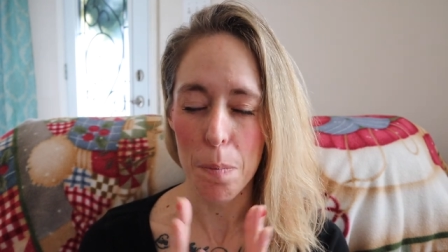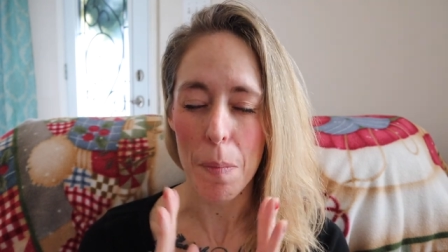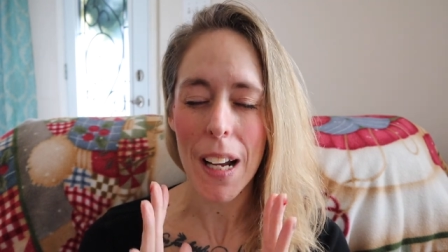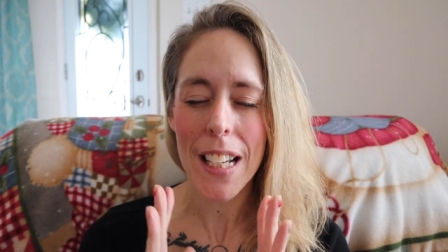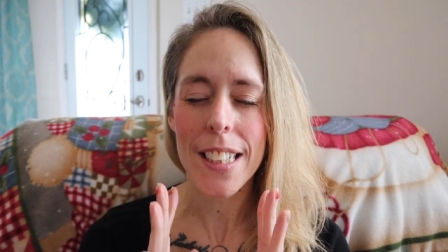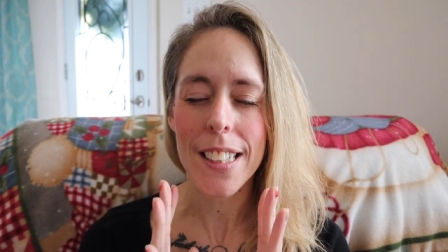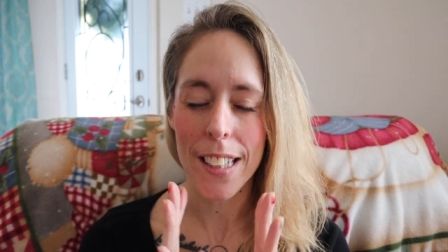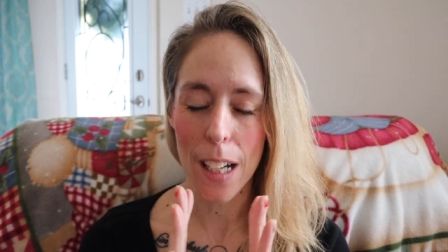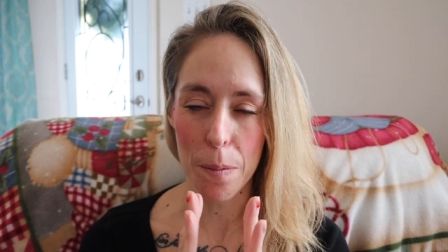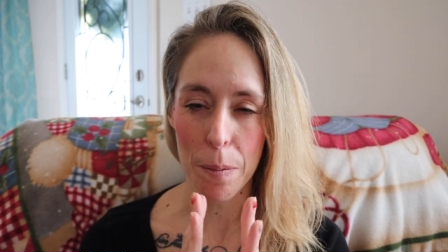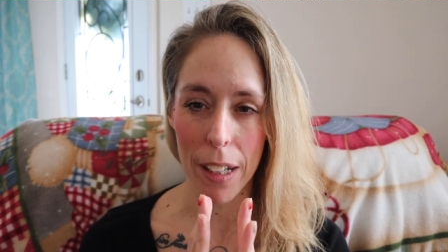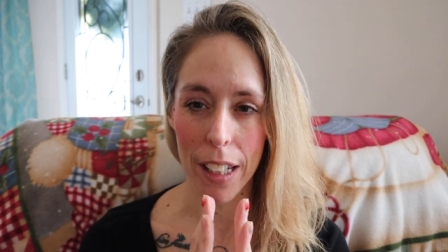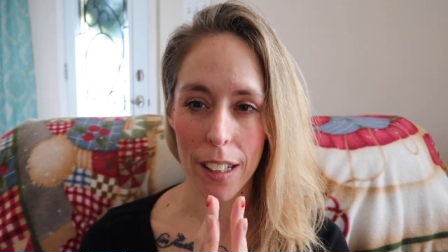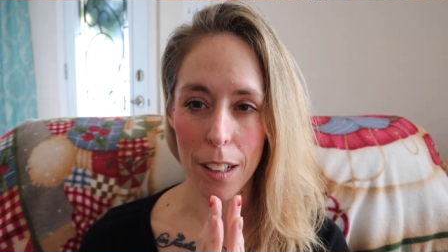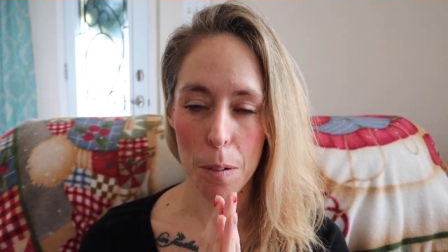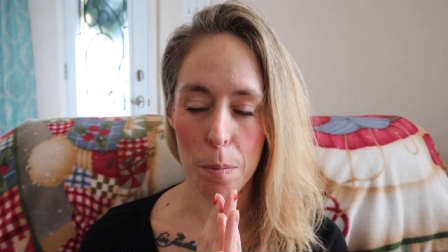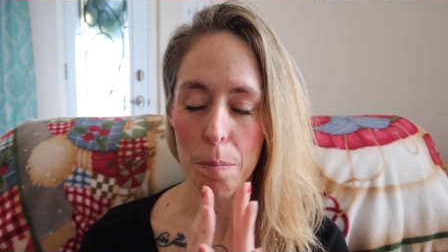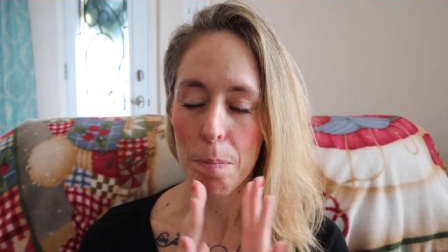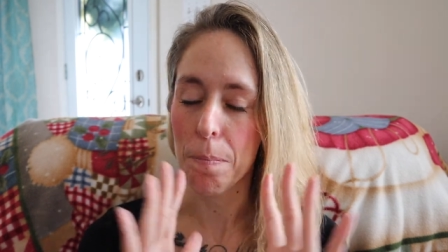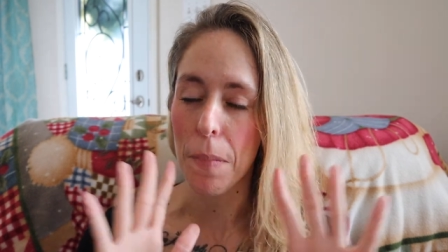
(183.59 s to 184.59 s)
My
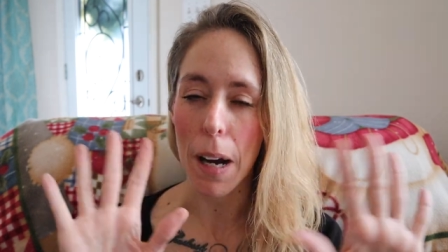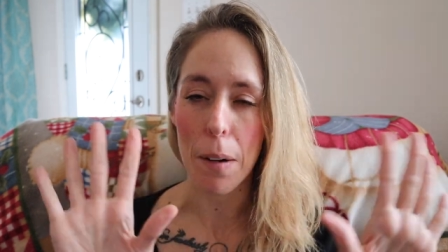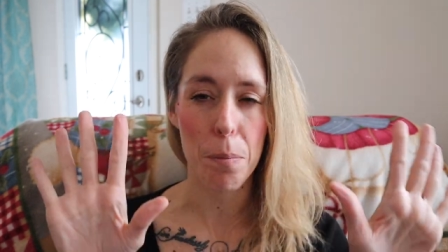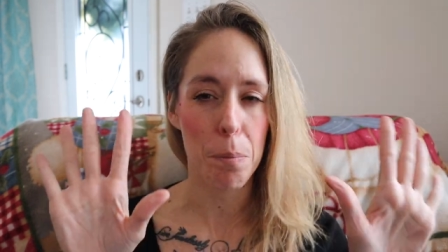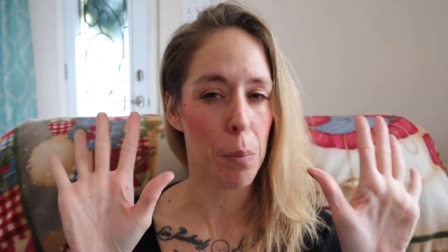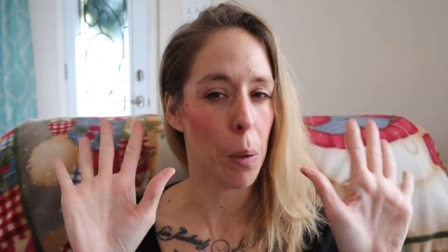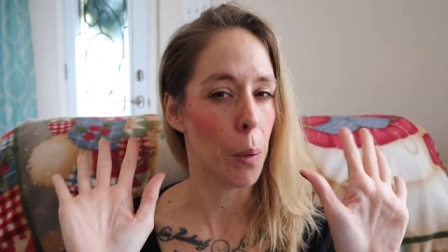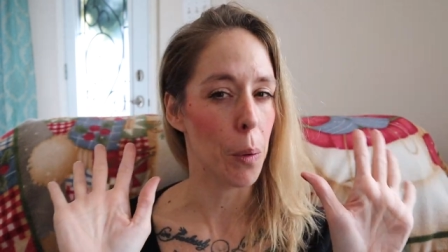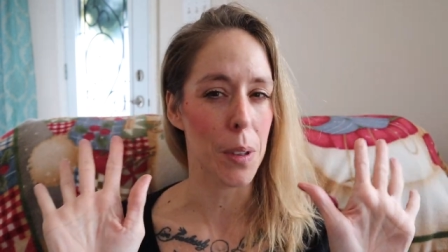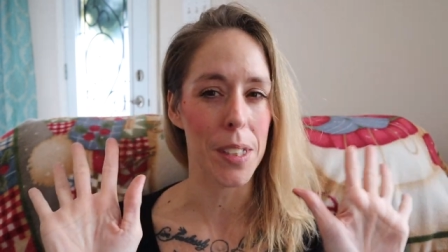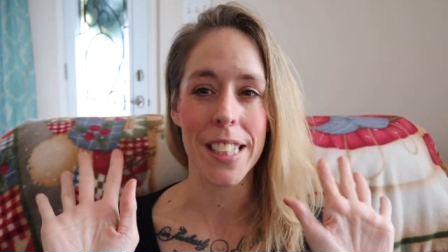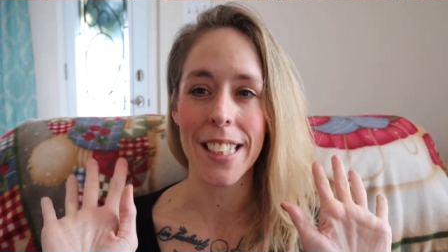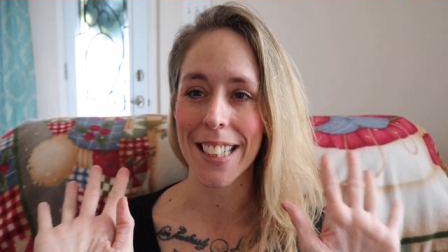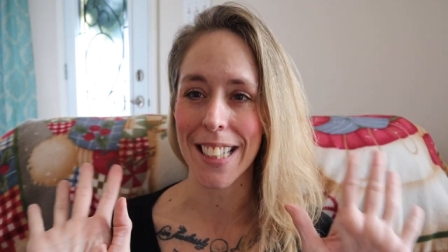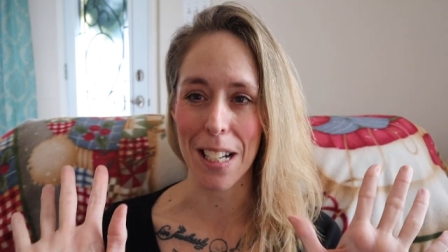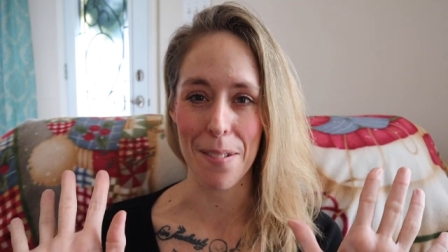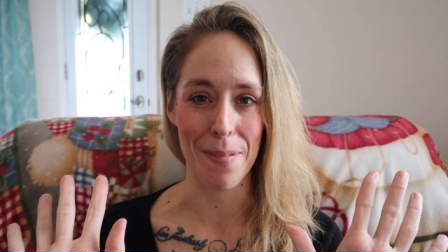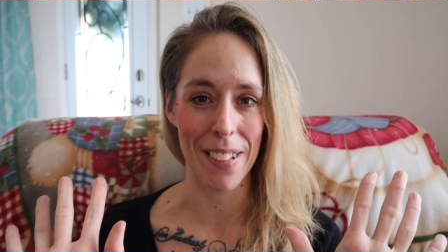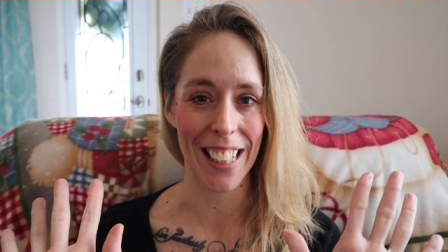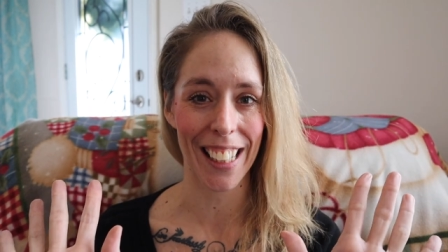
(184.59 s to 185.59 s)
stomach, my poor
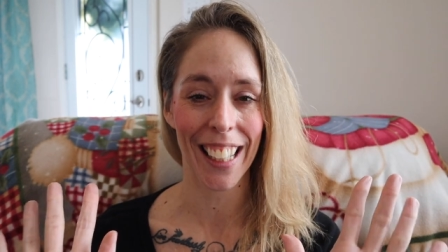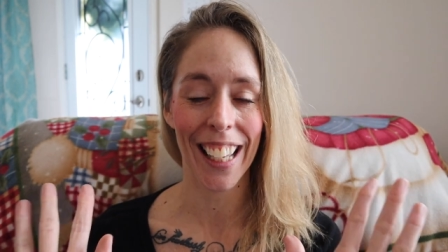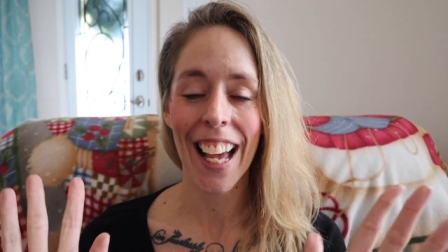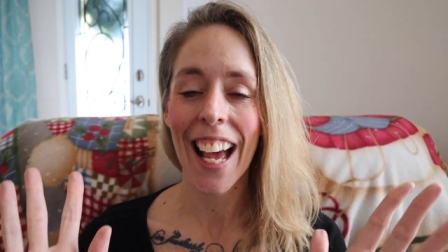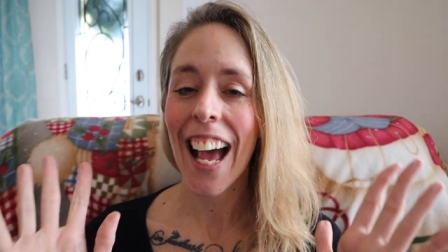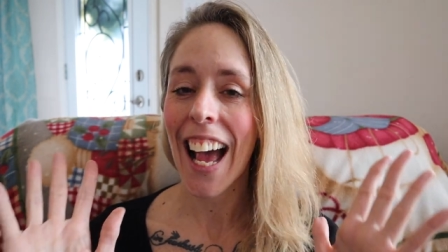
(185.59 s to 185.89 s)
stomach,